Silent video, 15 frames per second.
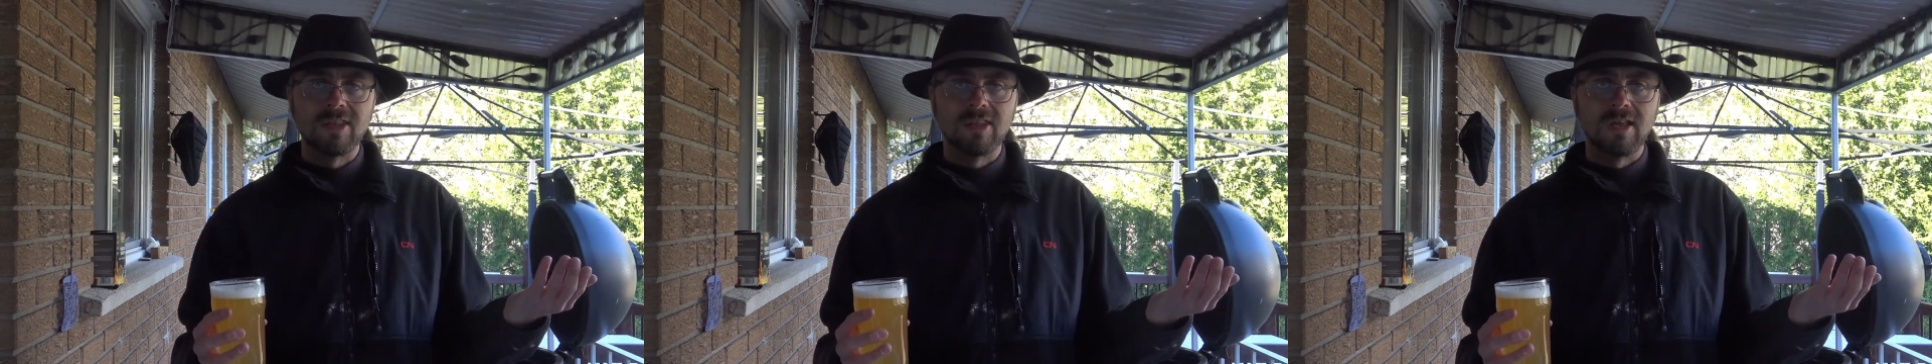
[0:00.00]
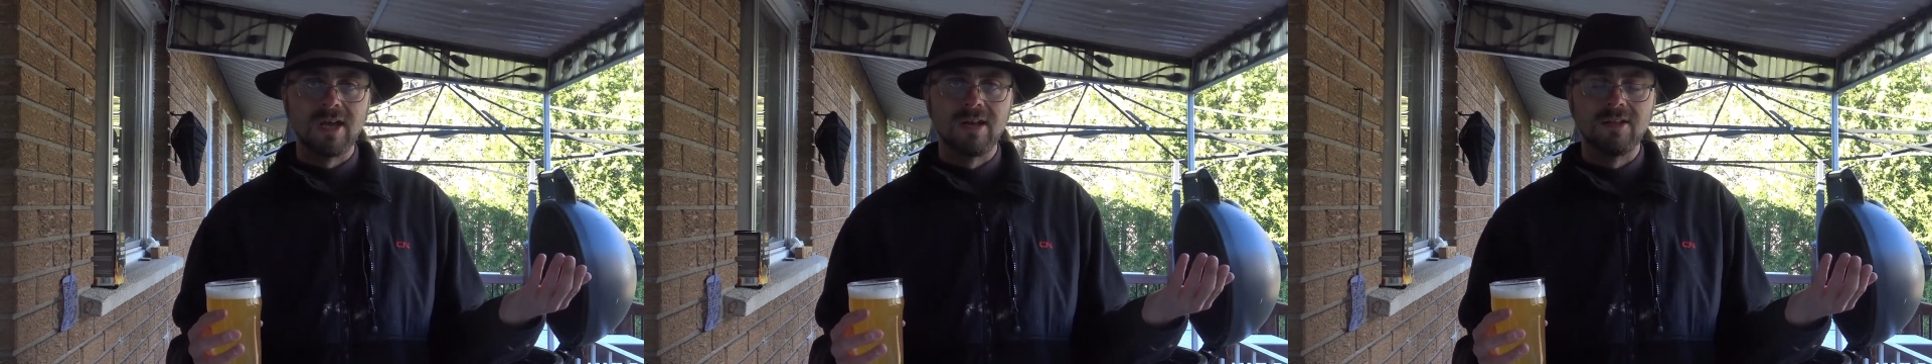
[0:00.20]

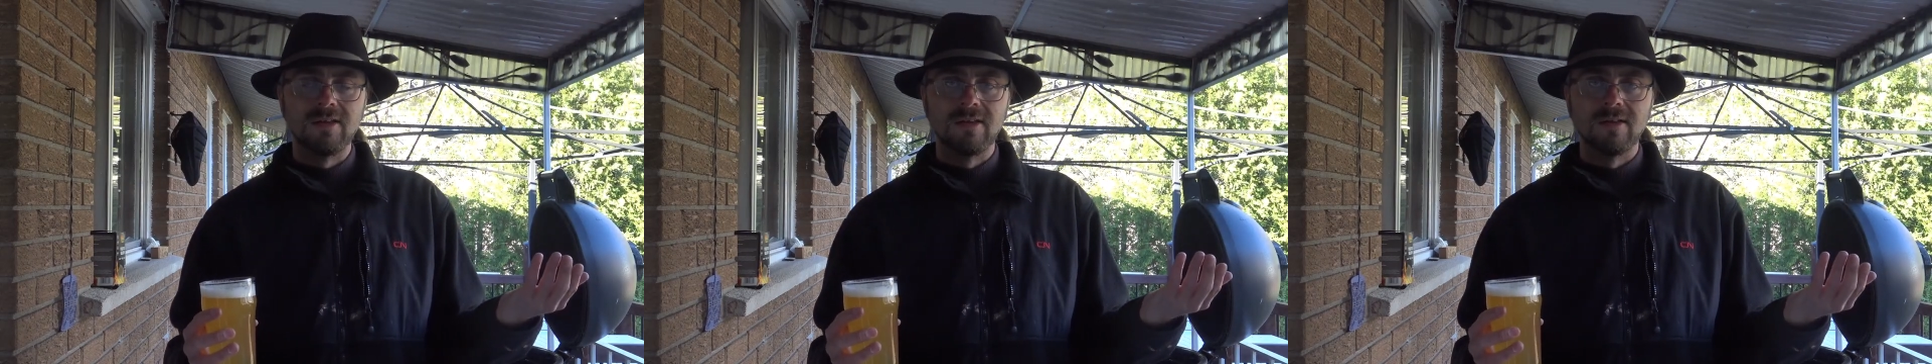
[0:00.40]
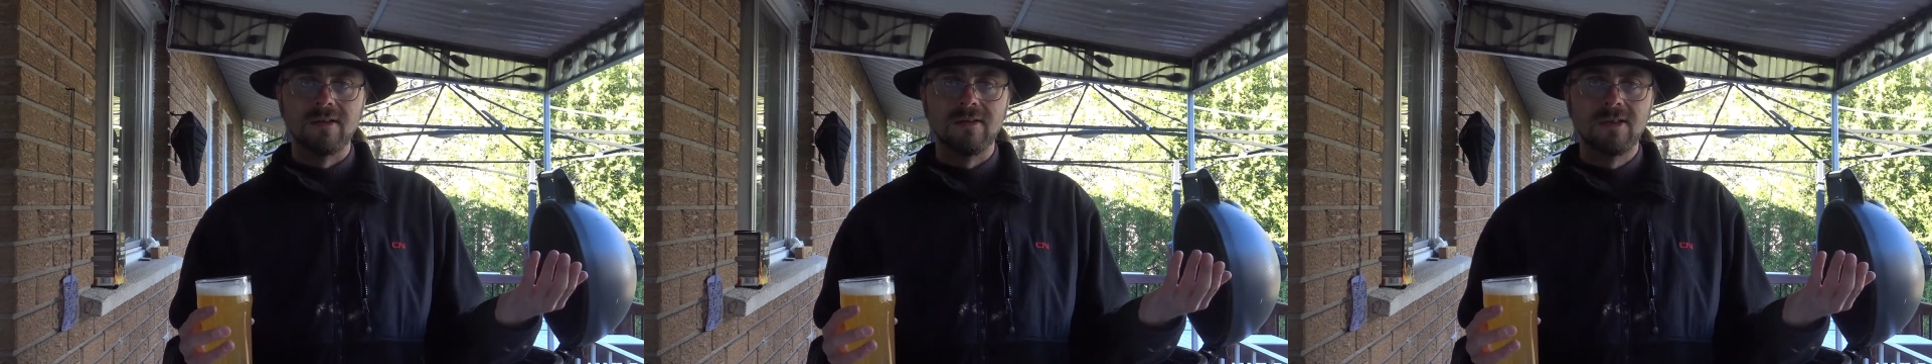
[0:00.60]
decided
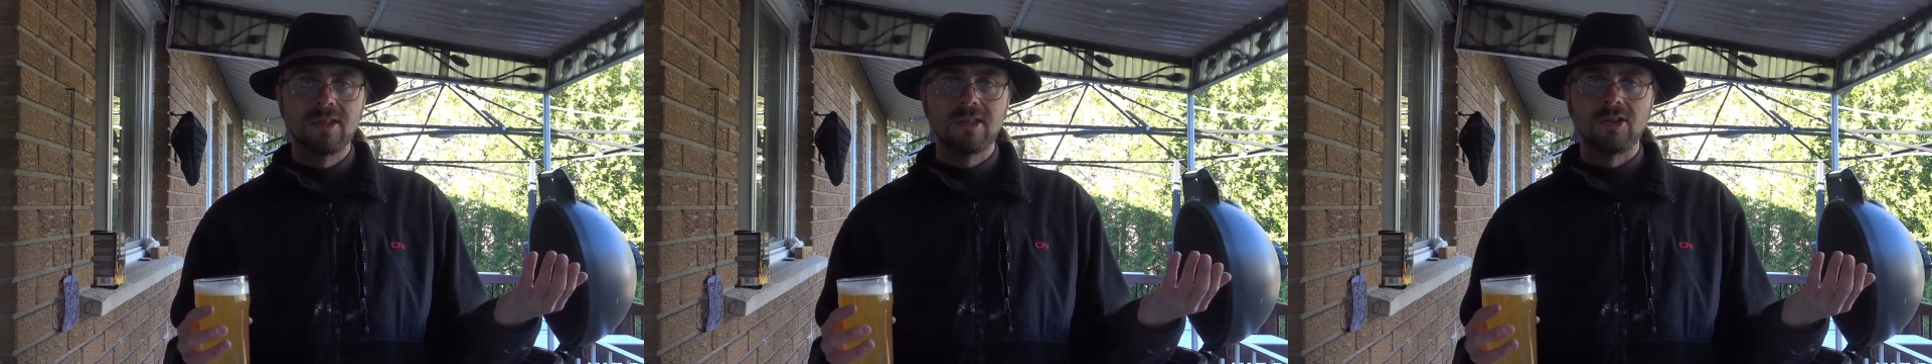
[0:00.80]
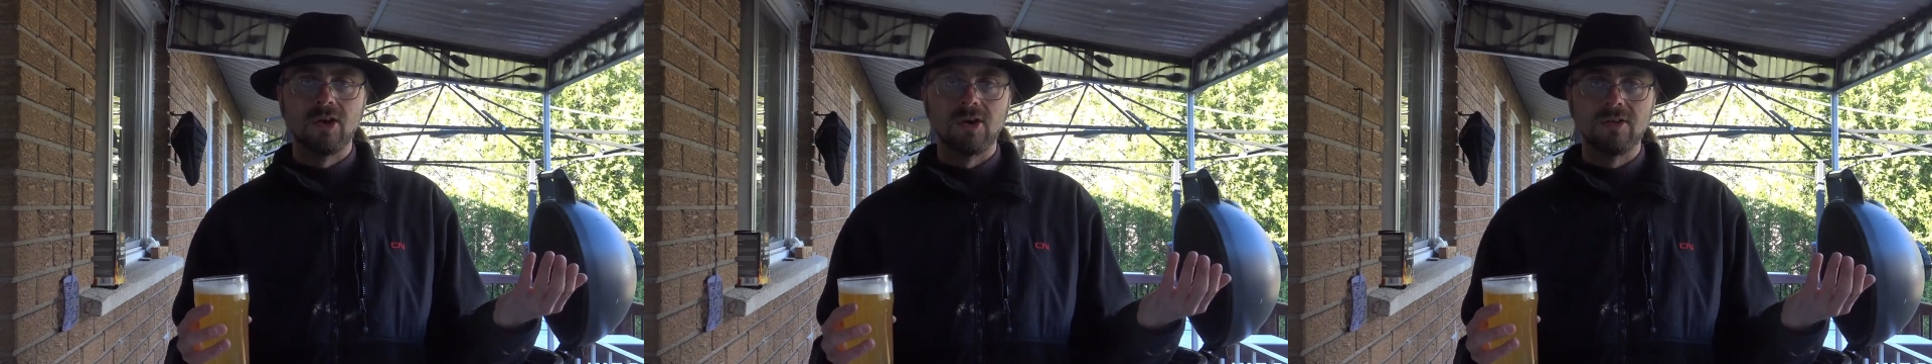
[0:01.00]
to
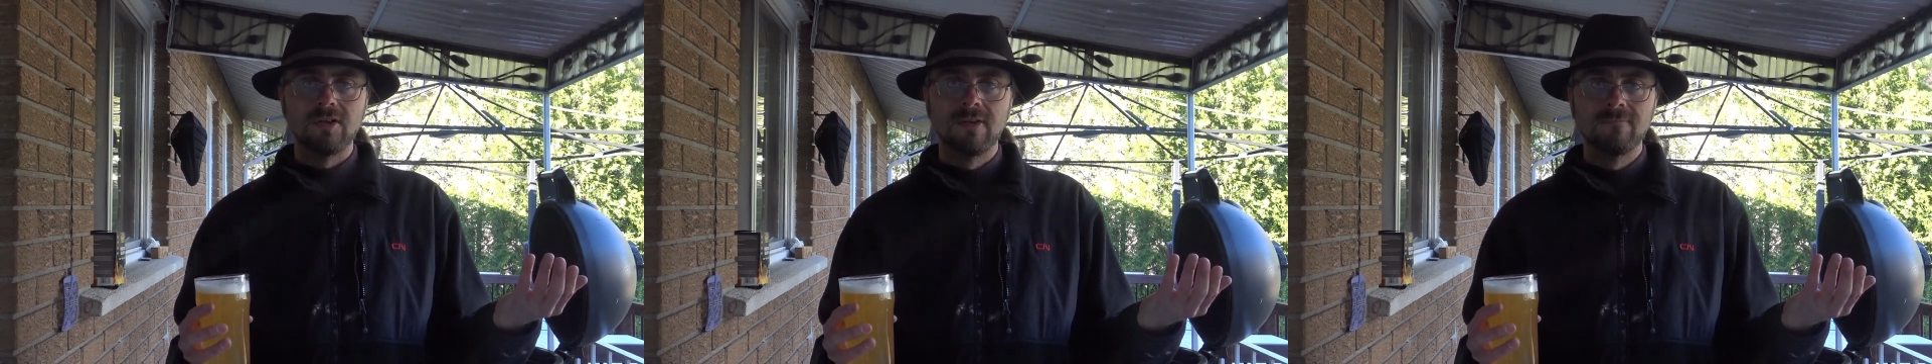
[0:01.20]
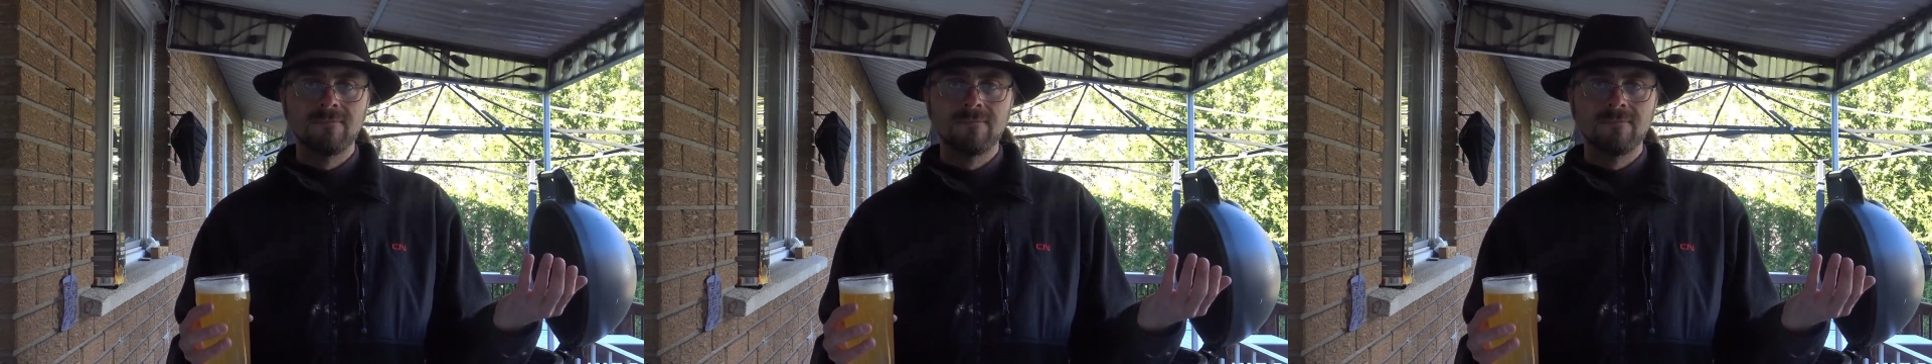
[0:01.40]
start.